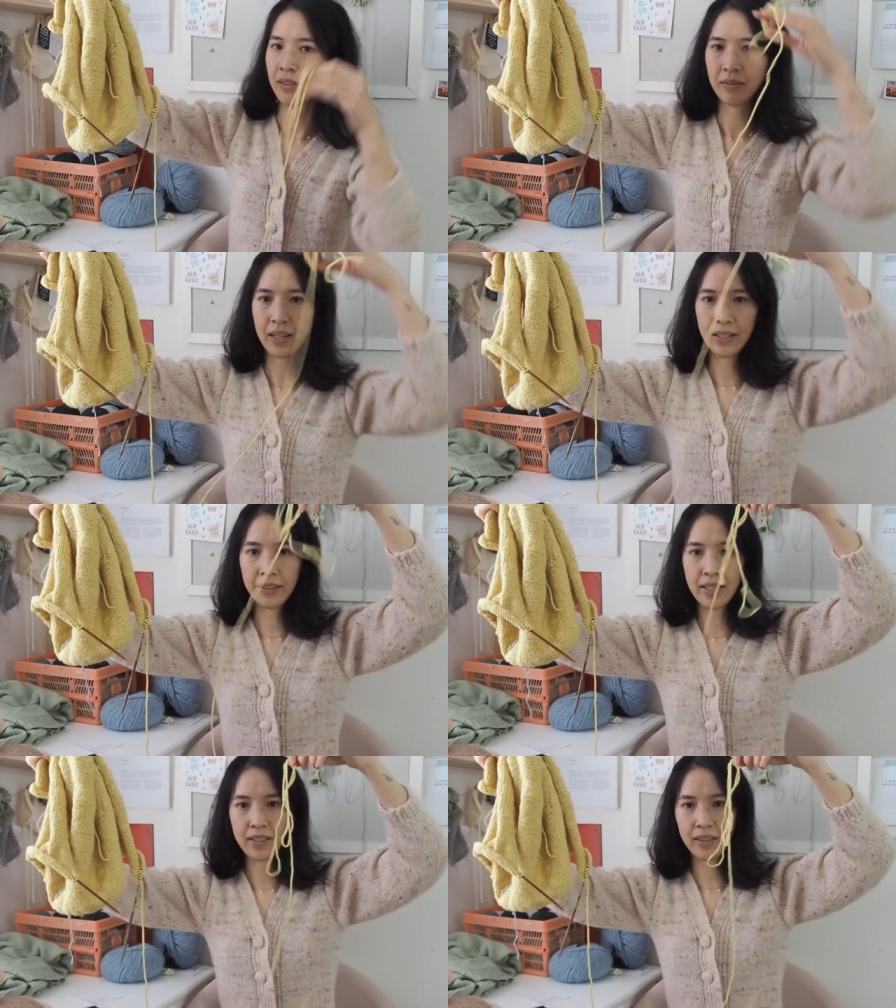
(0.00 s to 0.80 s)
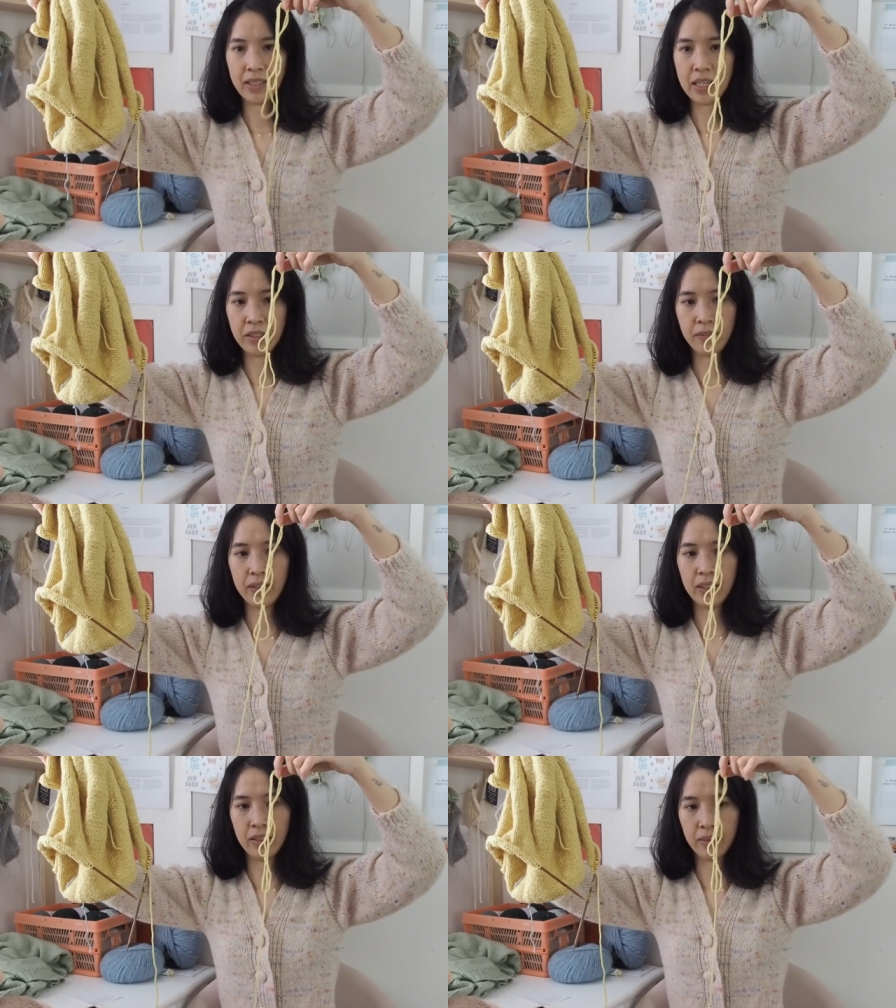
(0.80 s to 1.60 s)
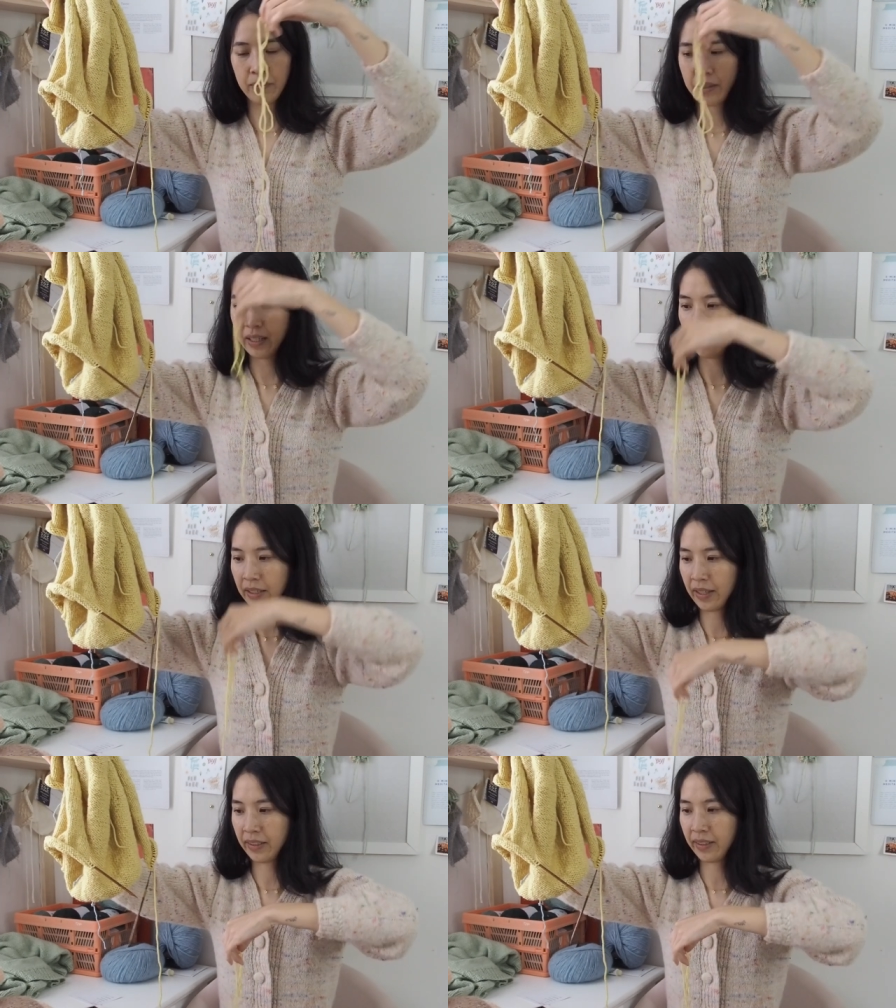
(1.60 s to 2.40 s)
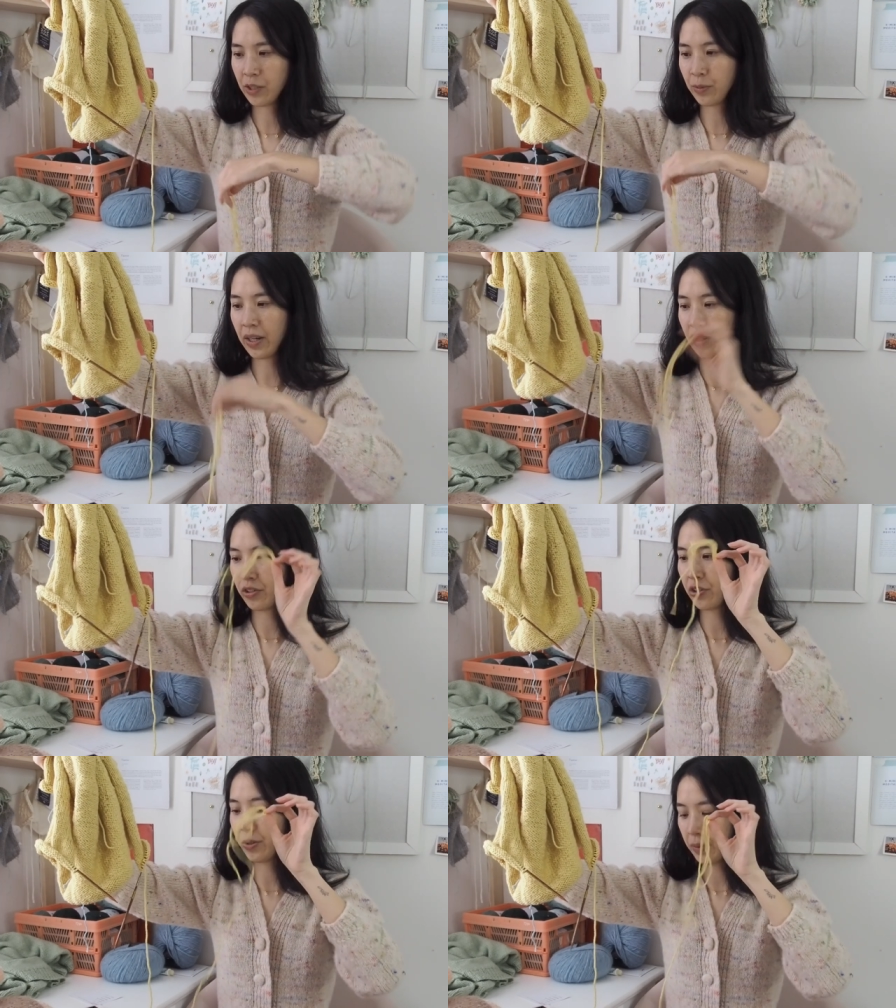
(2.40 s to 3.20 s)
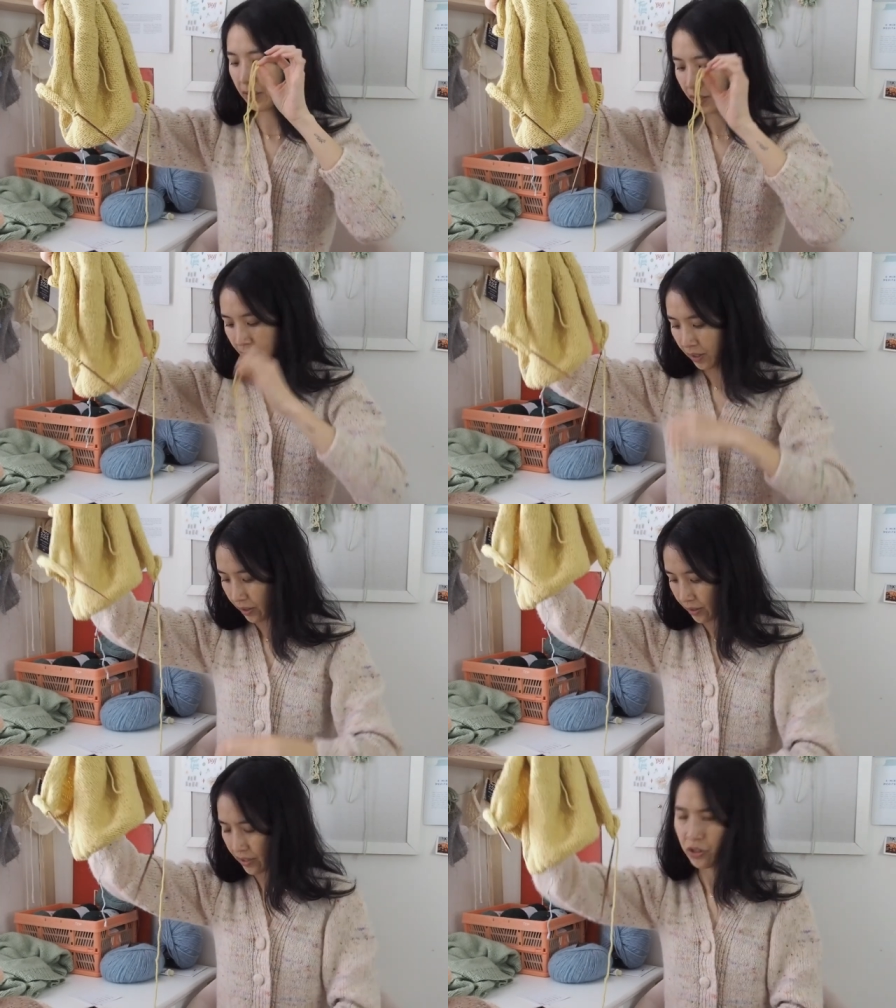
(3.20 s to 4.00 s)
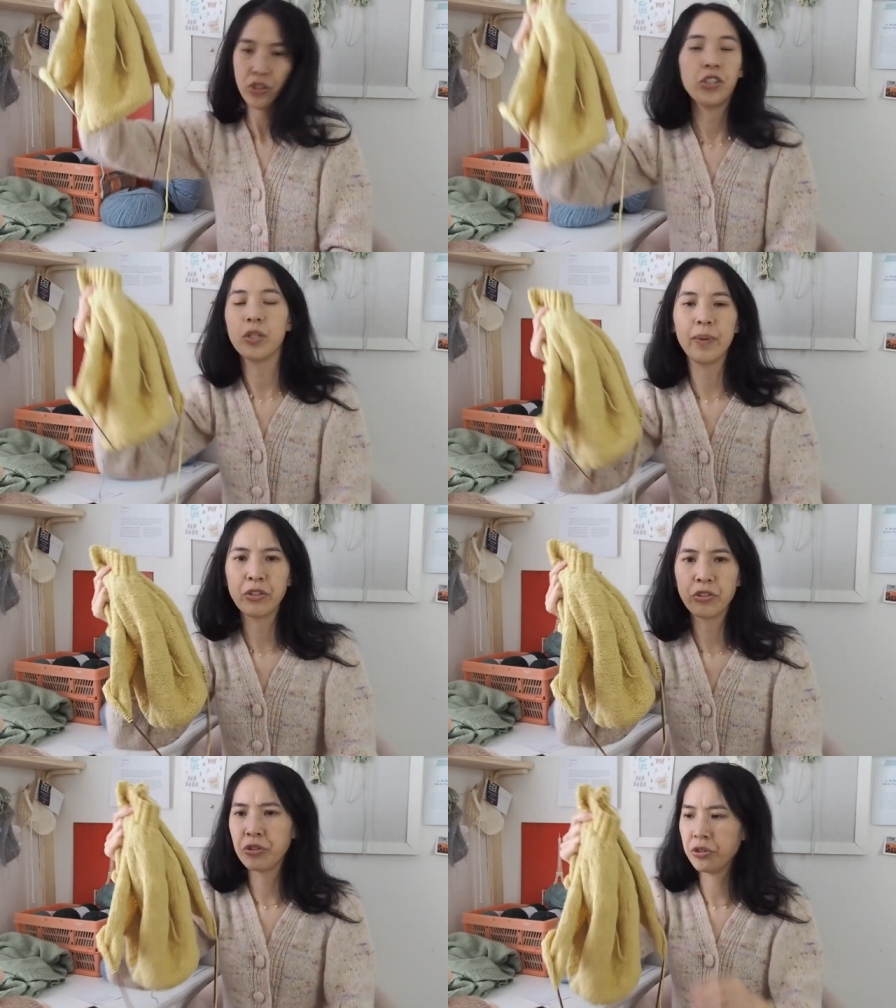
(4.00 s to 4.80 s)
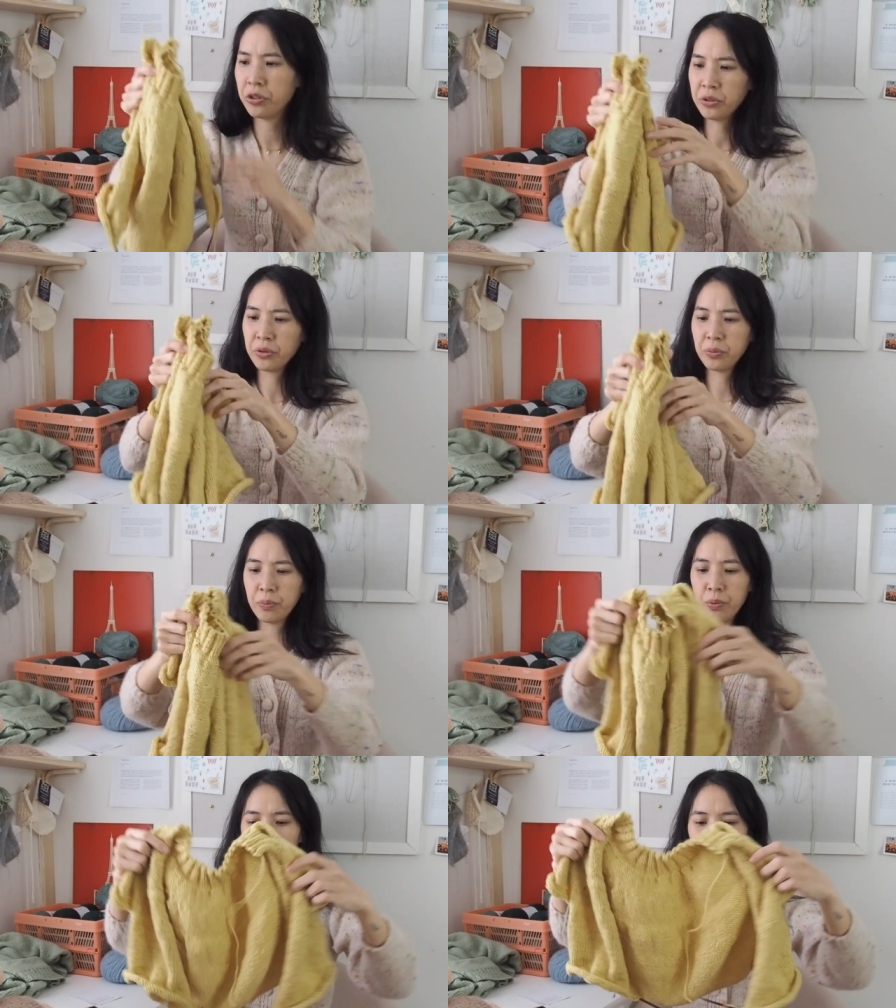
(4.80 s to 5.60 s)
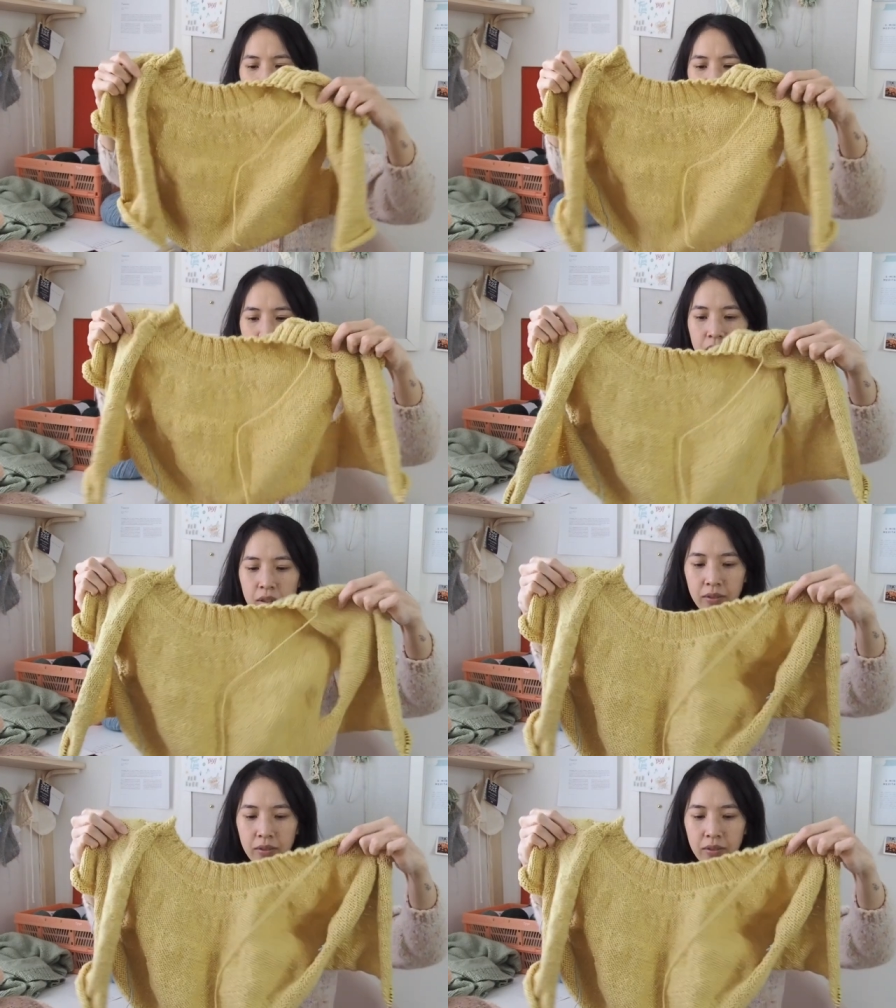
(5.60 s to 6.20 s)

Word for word: Like that's at the end of the thing there. I think that's why I stopped. This is used about two balls.